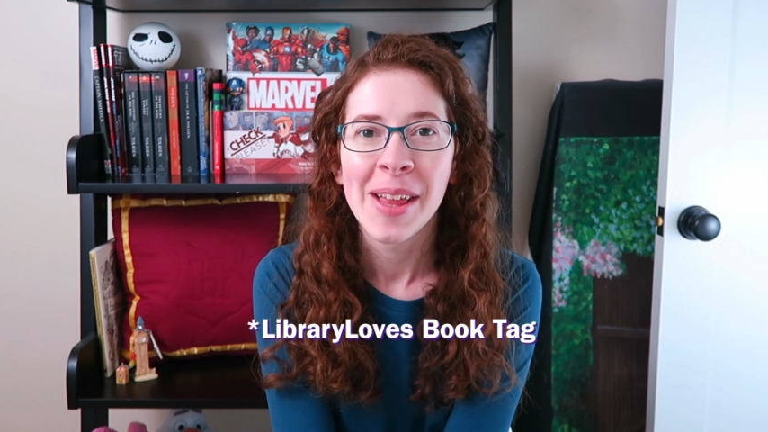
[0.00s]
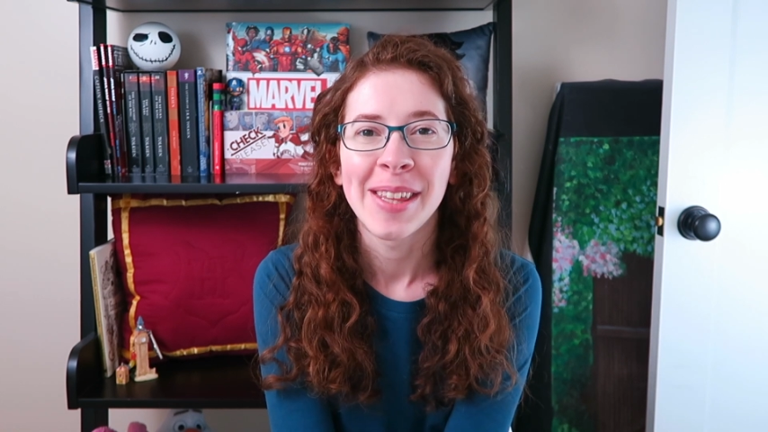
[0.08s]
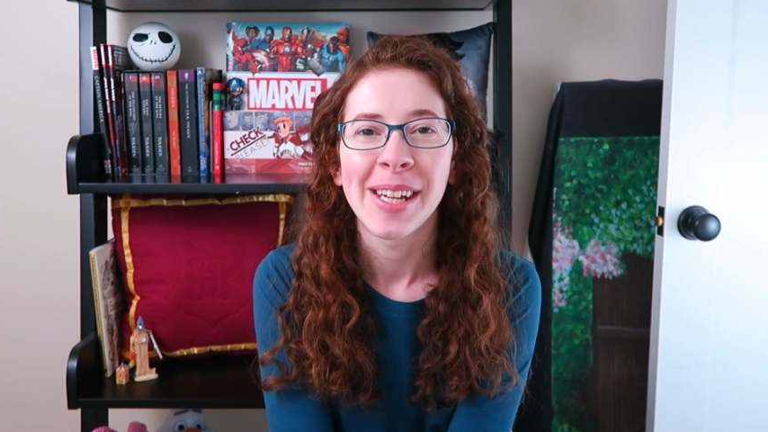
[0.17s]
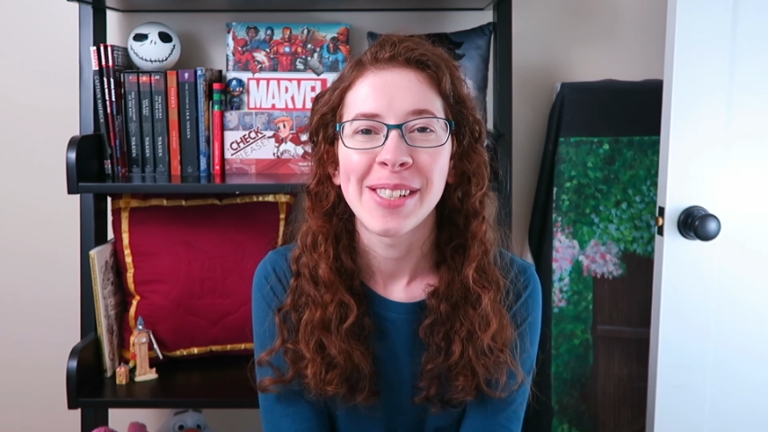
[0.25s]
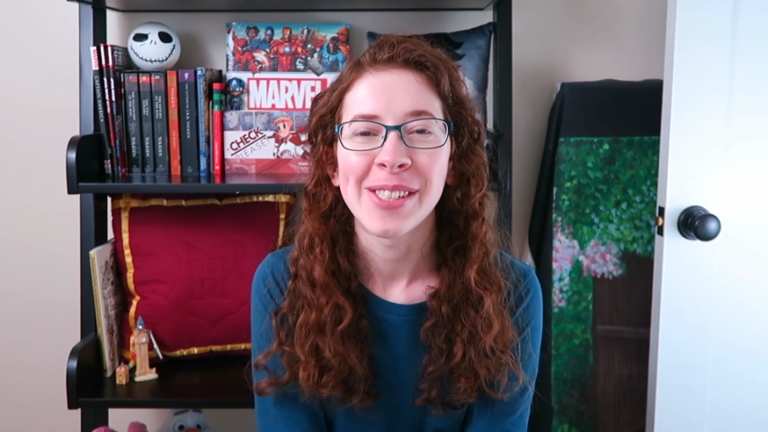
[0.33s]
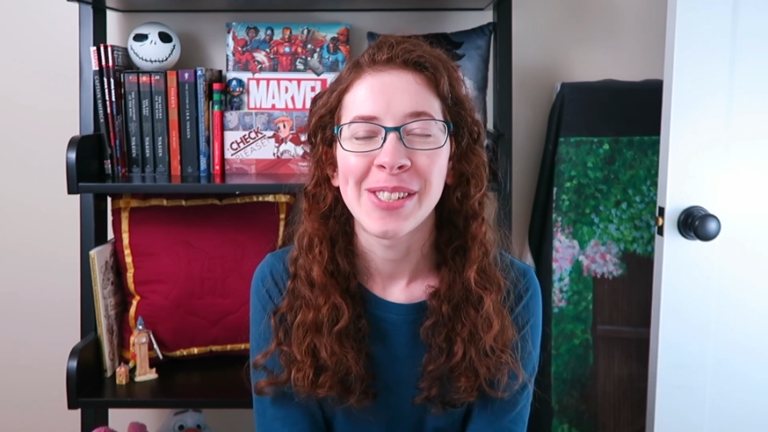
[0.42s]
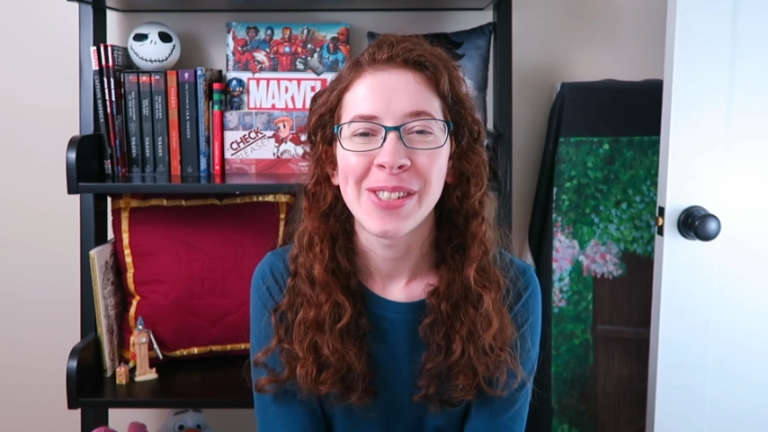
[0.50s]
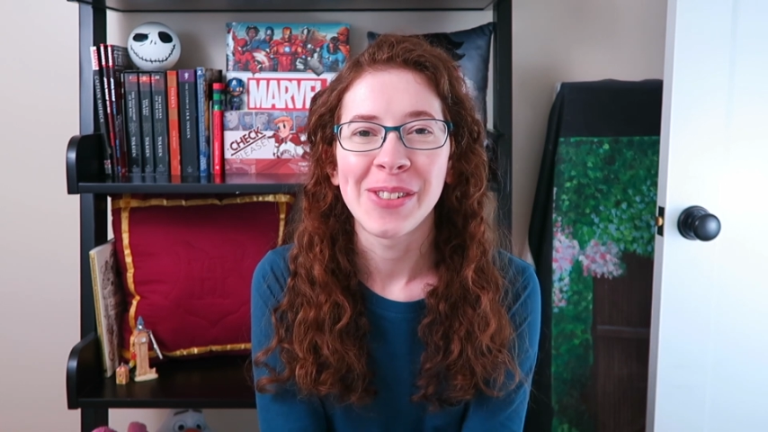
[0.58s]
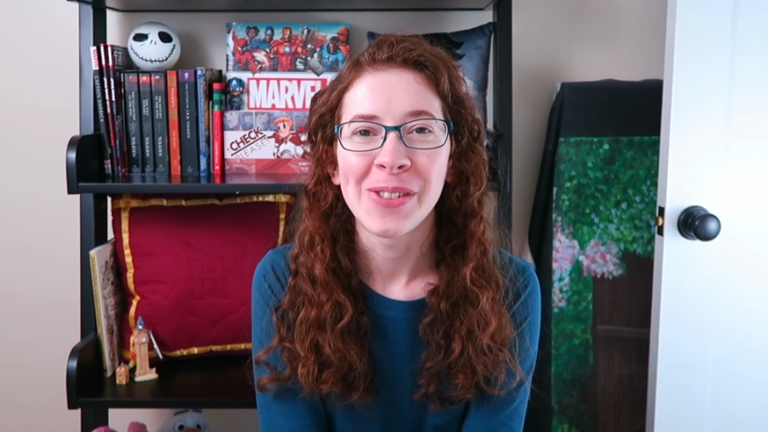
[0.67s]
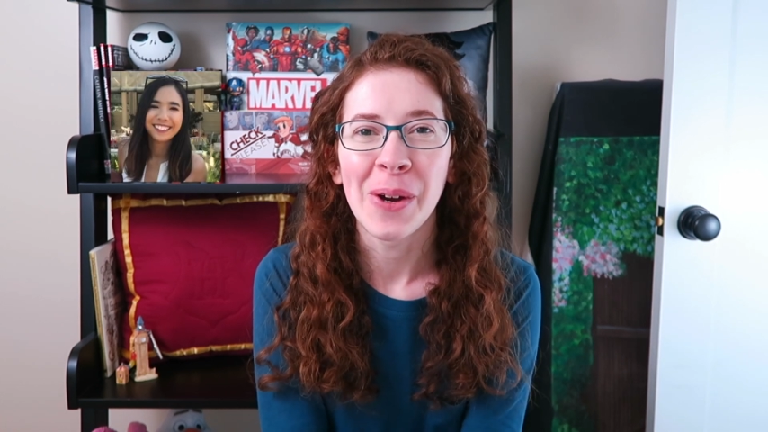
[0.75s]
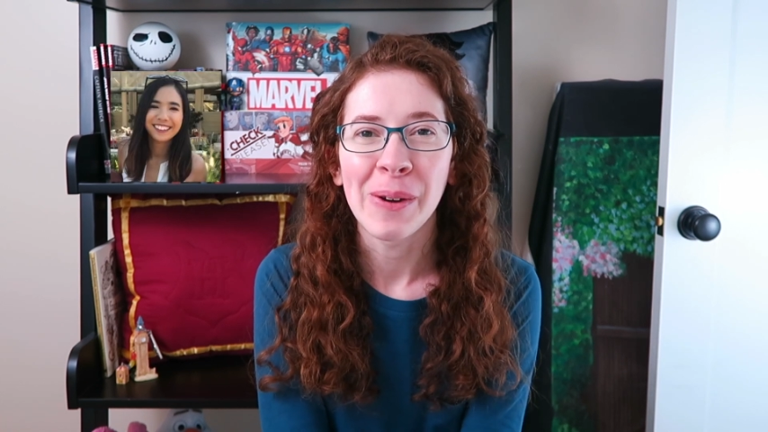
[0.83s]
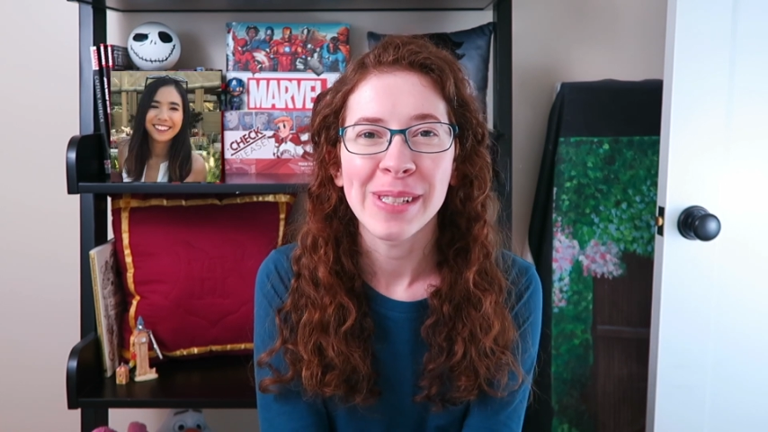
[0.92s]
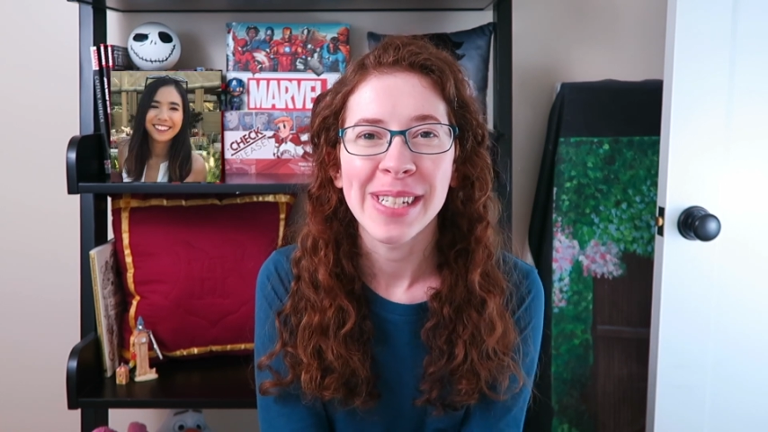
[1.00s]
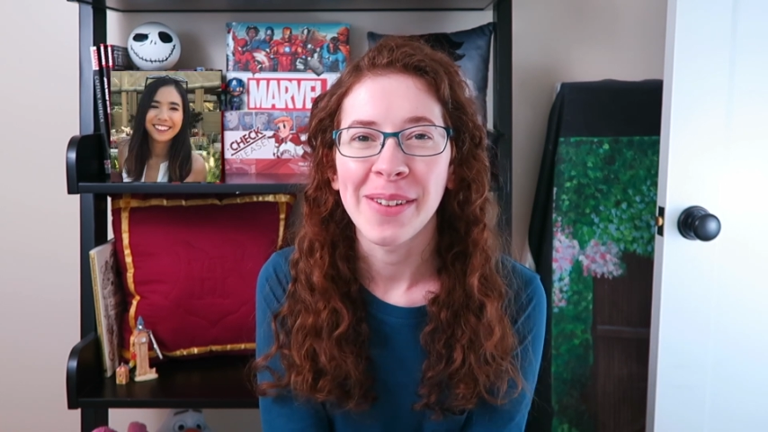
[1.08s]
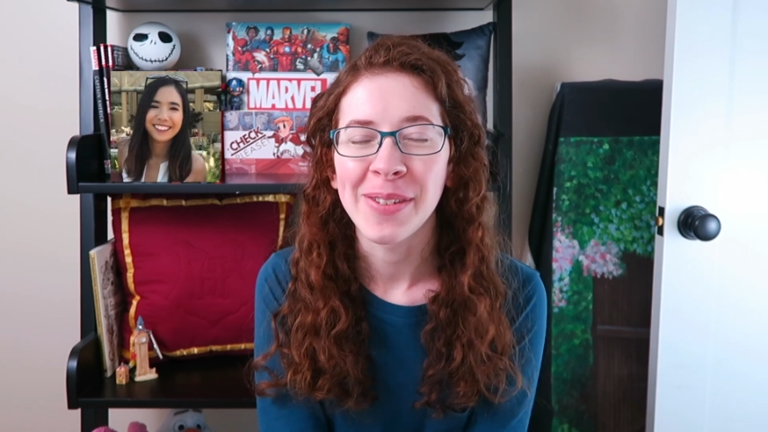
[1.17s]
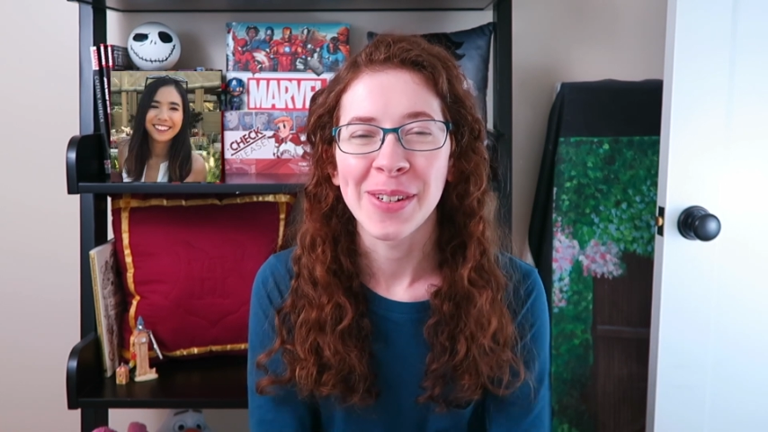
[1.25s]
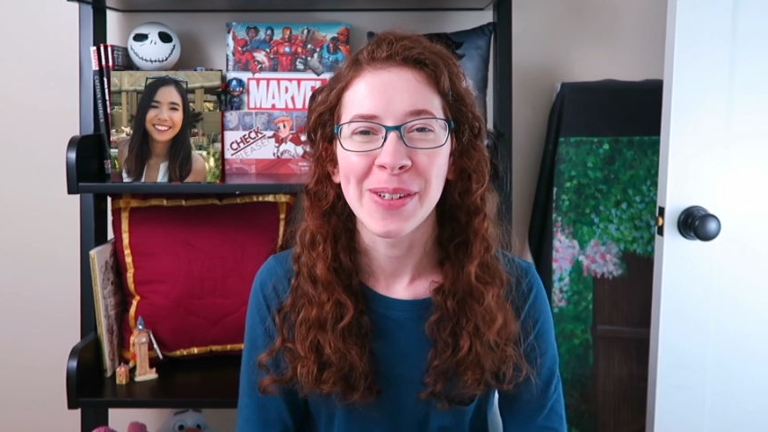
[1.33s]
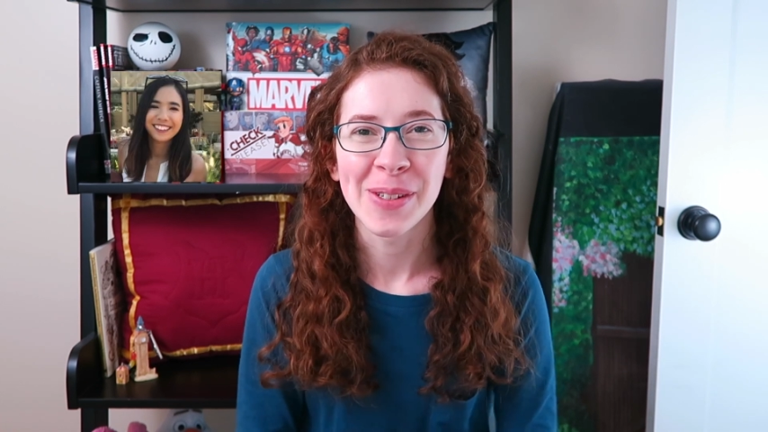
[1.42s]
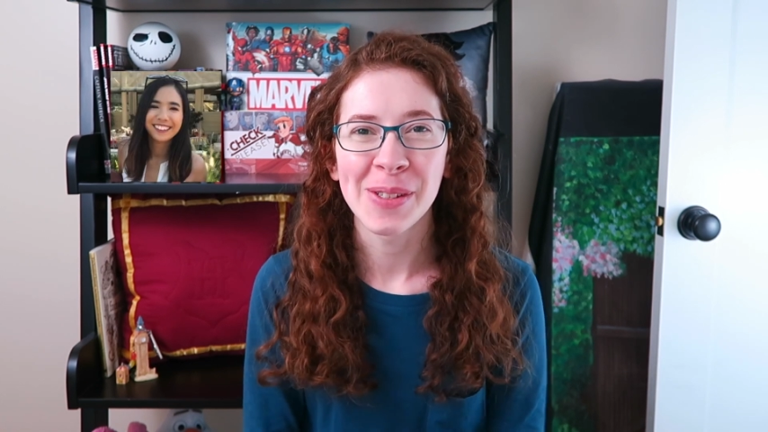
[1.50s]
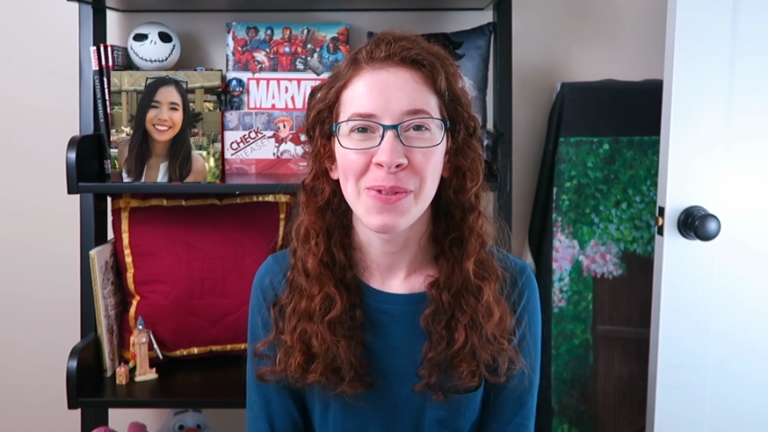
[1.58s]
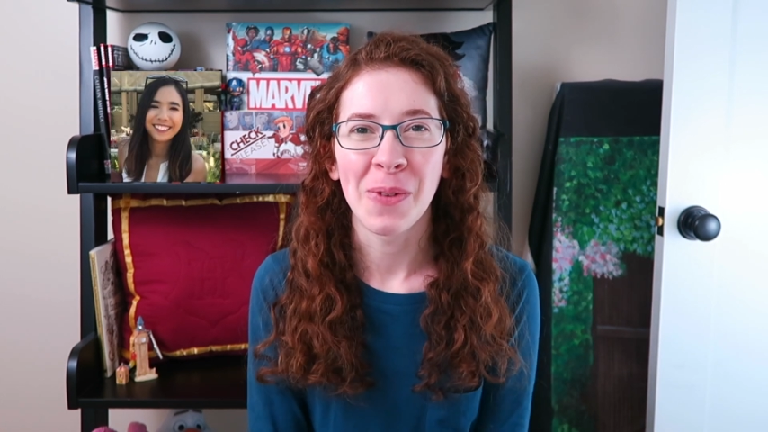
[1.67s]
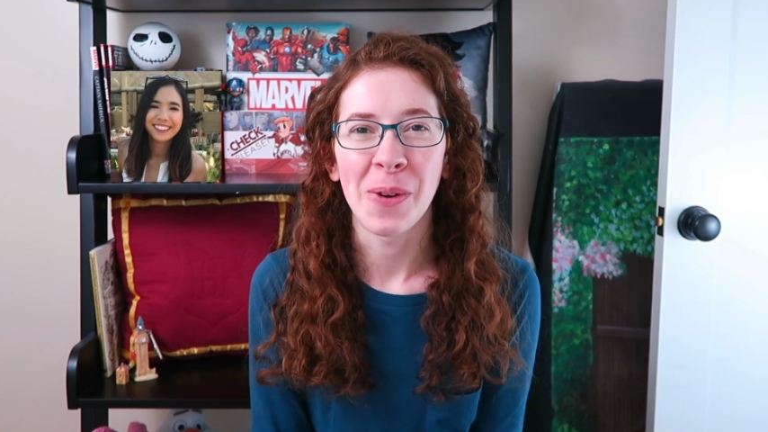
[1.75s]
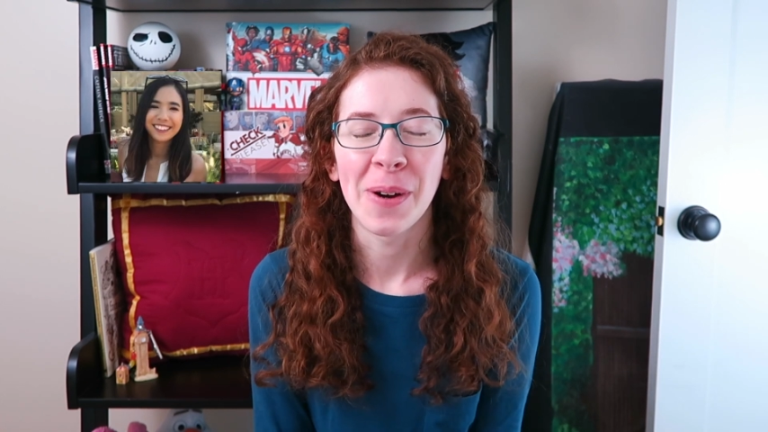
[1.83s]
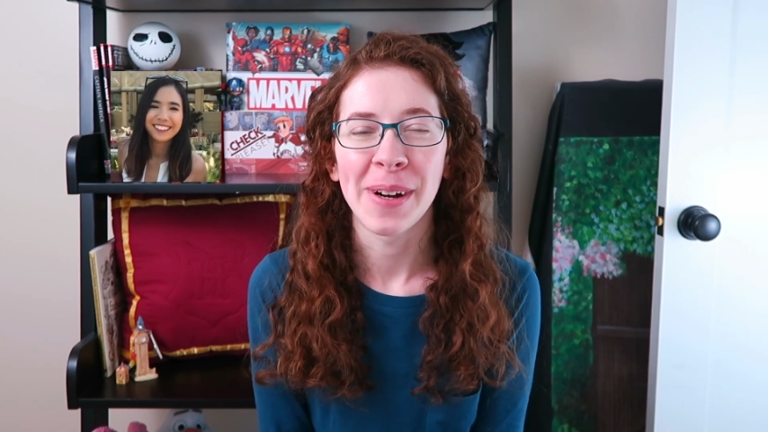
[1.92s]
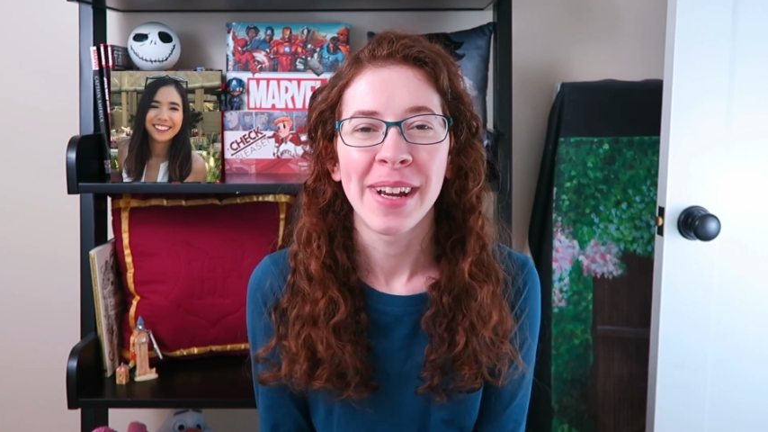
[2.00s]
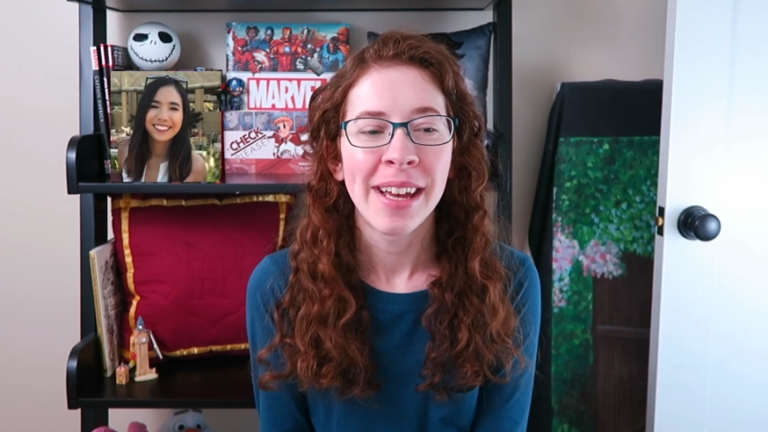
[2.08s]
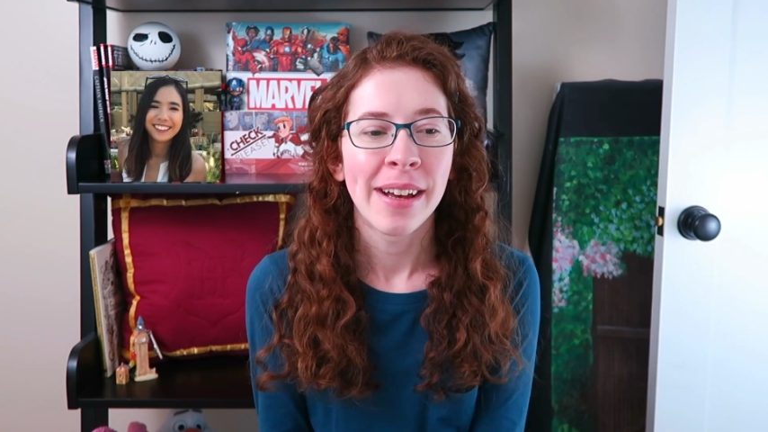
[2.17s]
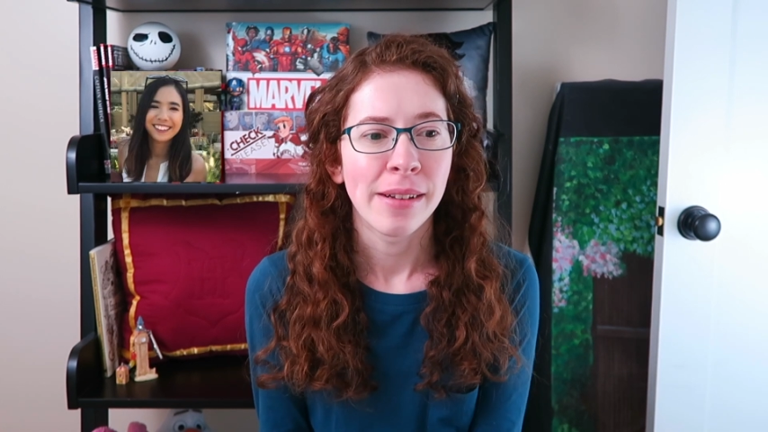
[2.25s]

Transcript: Thanks to Cozy Afternoons for